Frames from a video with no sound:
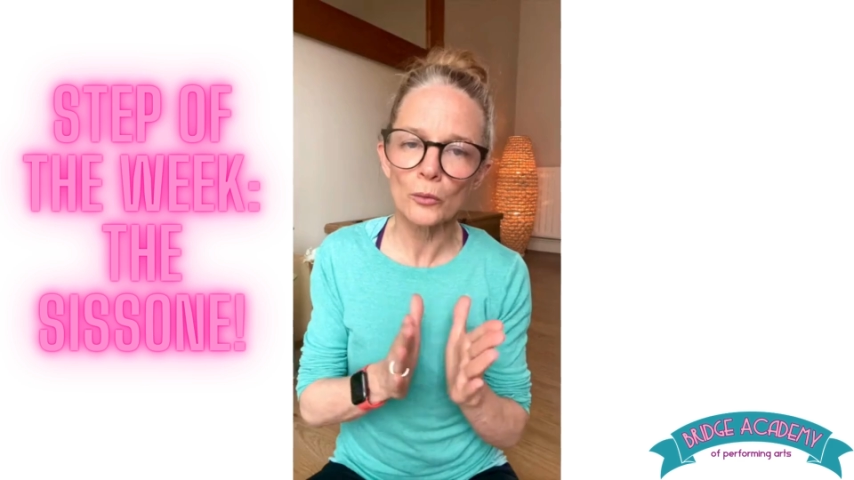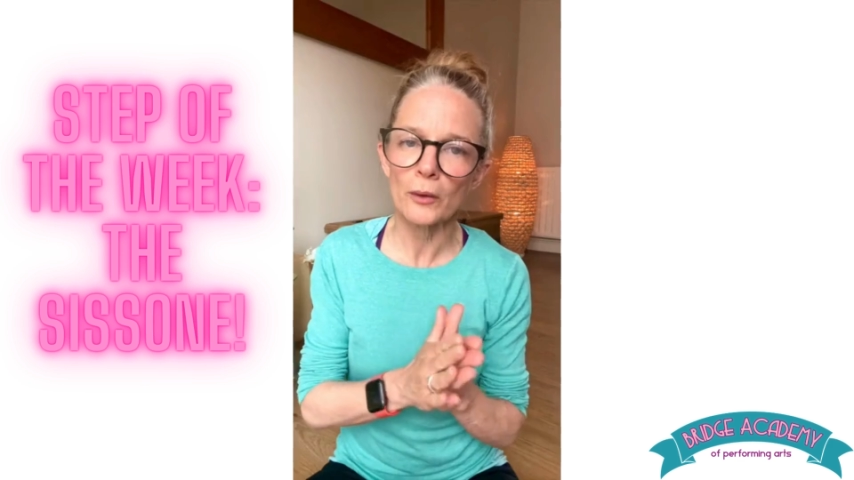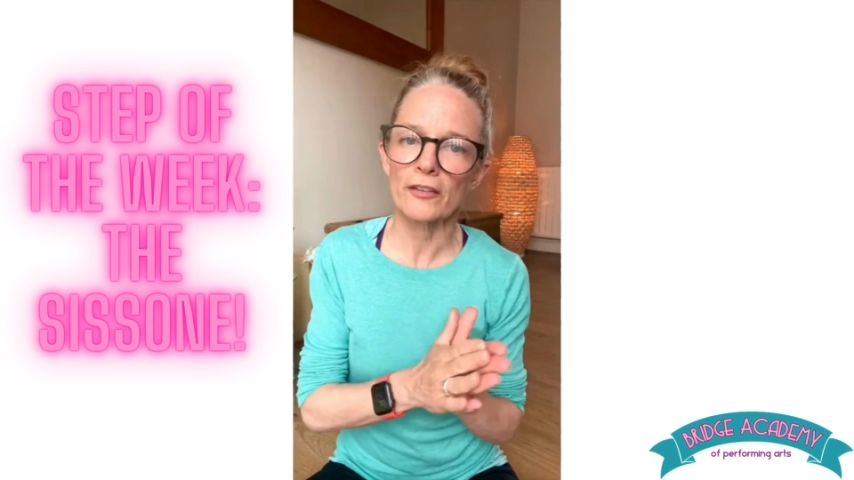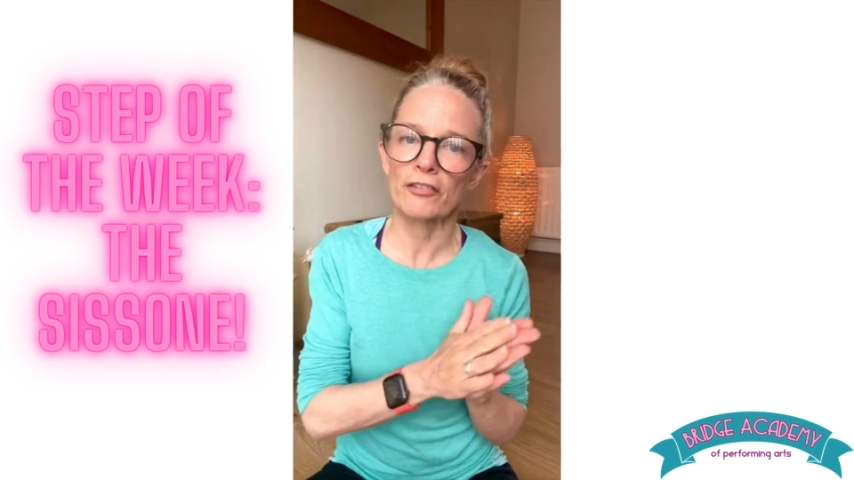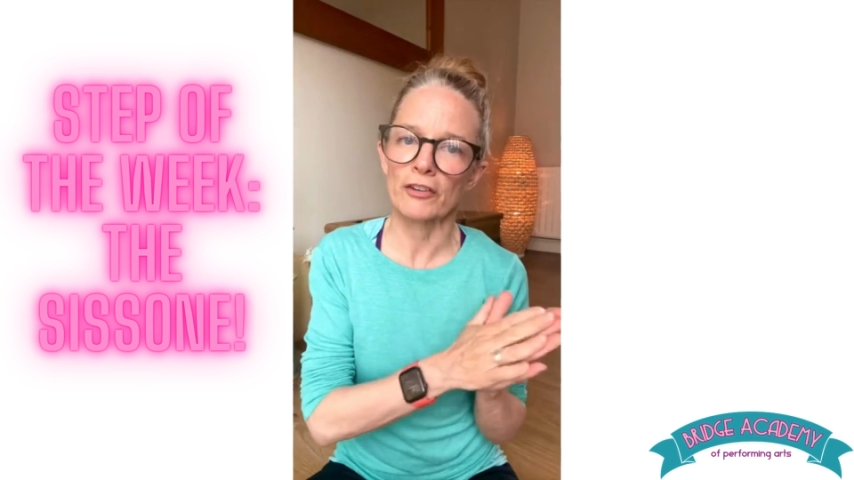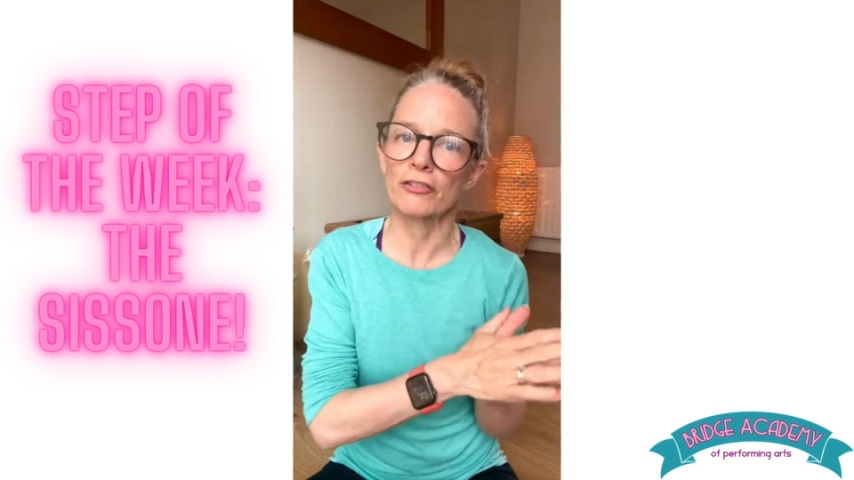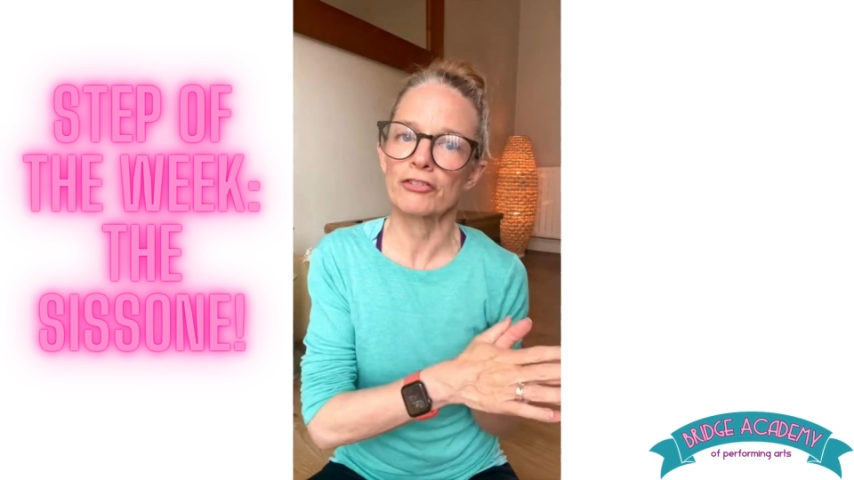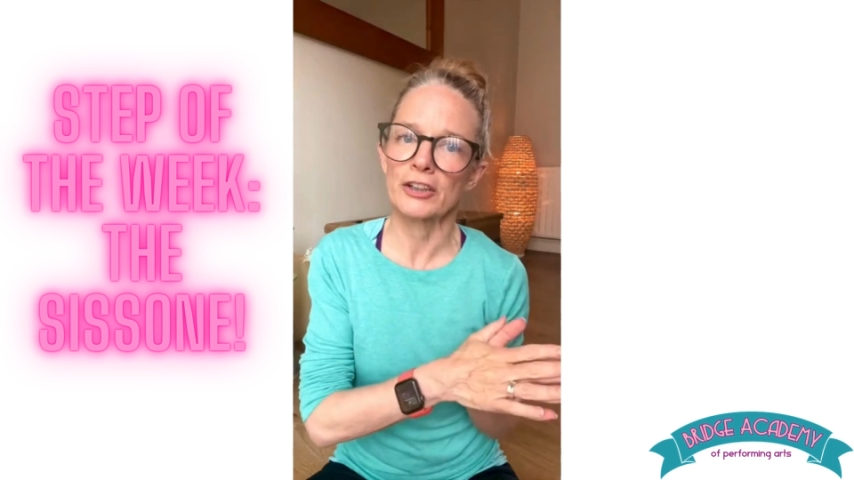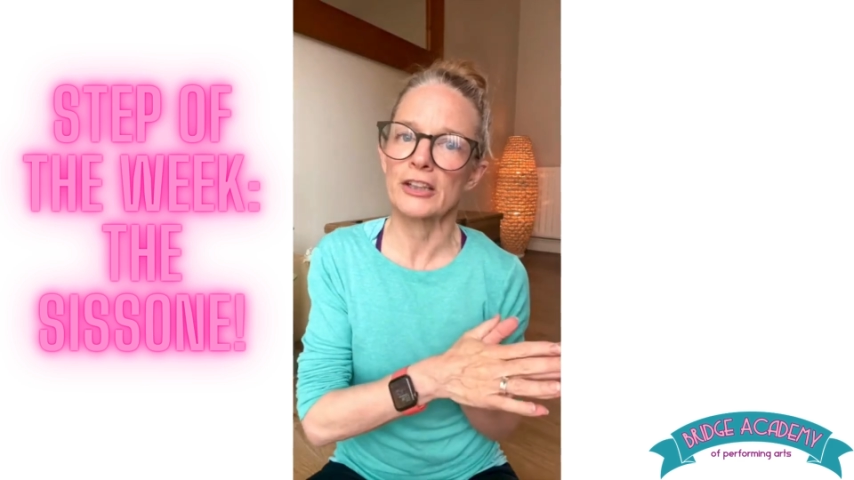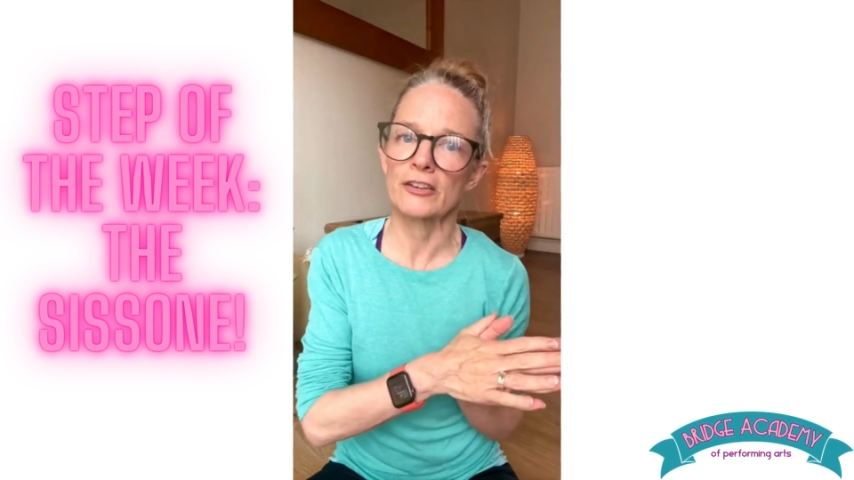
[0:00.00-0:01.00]
always feel
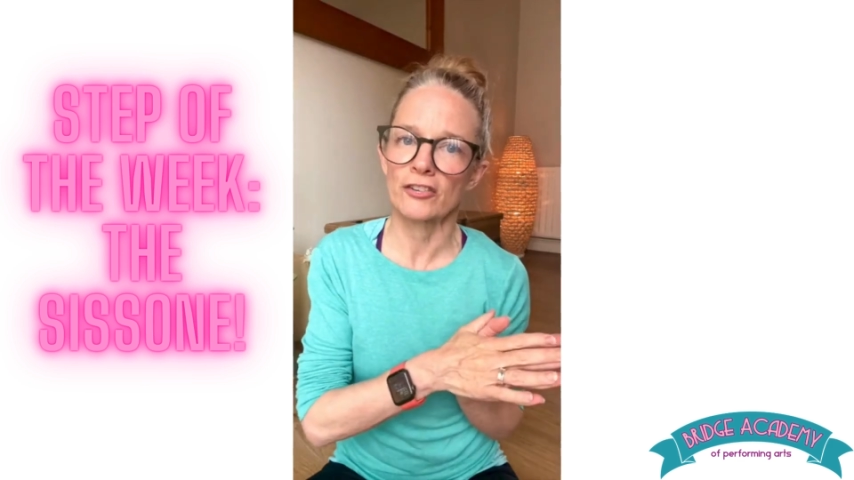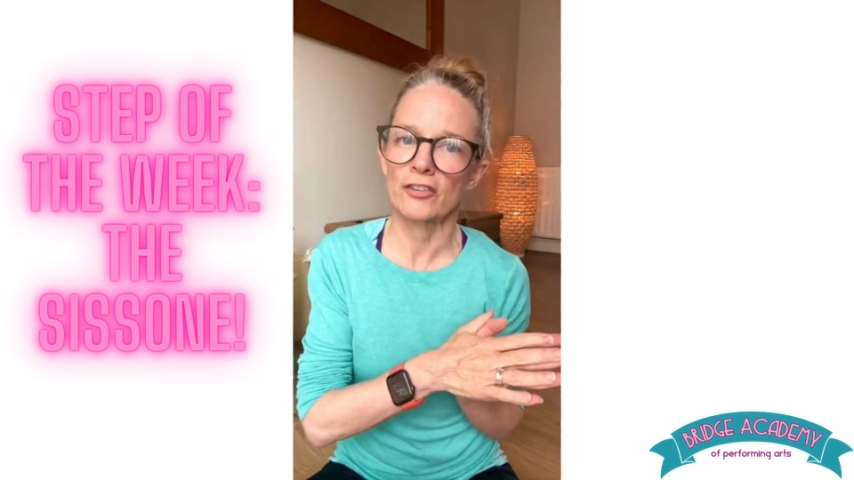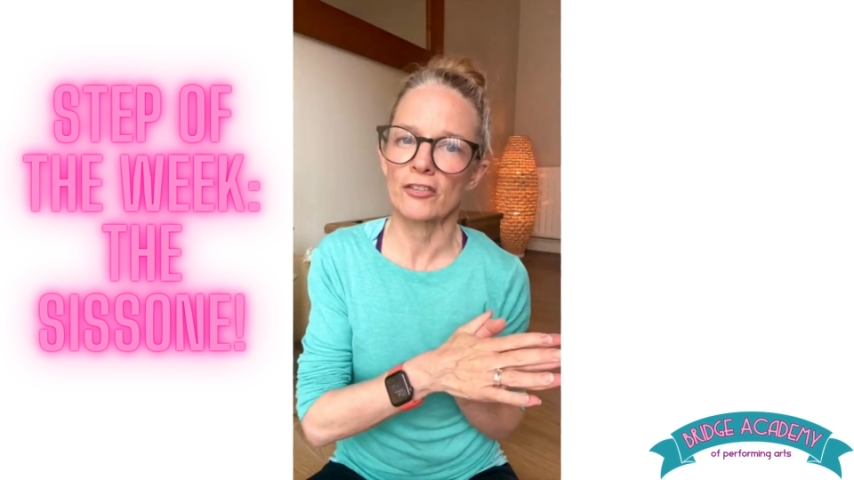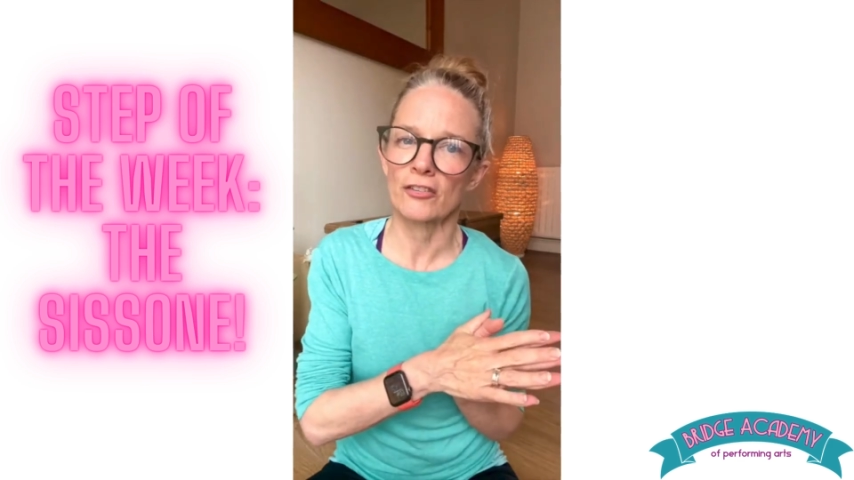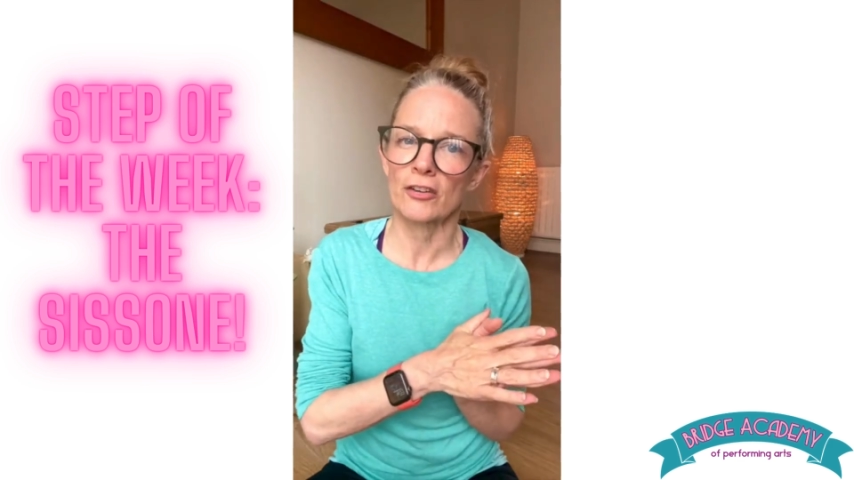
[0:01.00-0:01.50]
free to